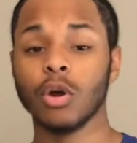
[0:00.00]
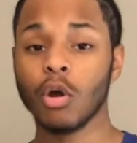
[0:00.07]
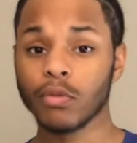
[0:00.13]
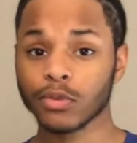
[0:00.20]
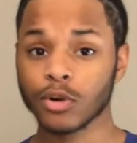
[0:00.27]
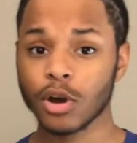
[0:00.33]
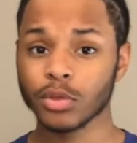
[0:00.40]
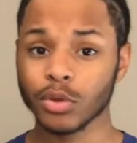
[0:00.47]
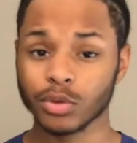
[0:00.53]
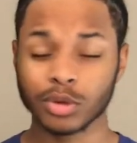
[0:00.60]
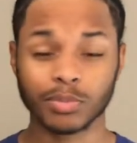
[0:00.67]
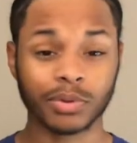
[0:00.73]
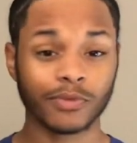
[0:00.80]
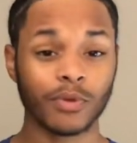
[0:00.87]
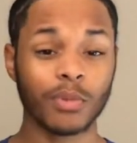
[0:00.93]
Overall, though, the
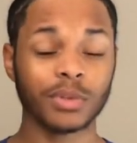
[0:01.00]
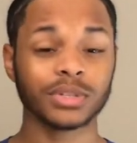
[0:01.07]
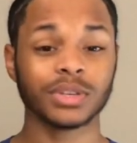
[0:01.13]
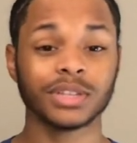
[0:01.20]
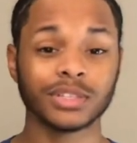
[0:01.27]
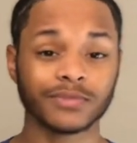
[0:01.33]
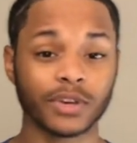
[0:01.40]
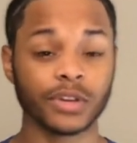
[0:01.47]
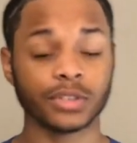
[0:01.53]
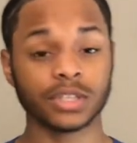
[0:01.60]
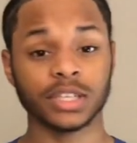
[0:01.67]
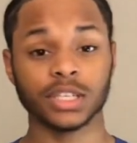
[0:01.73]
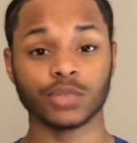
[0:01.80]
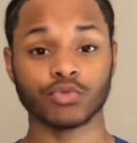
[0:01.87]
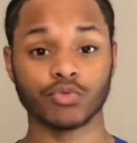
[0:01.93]
performance on this fragrance
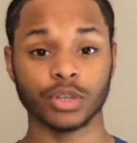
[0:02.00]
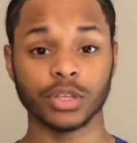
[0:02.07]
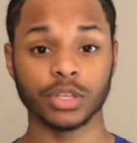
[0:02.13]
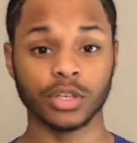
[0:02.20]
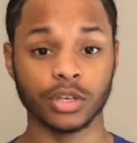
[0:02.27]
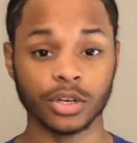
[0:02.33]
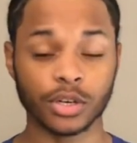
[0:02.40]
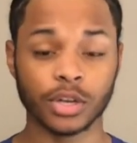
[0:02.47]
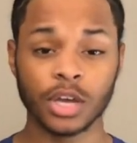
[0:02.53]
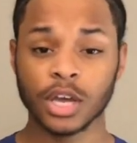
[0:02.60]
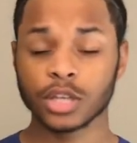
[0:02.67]
is really good.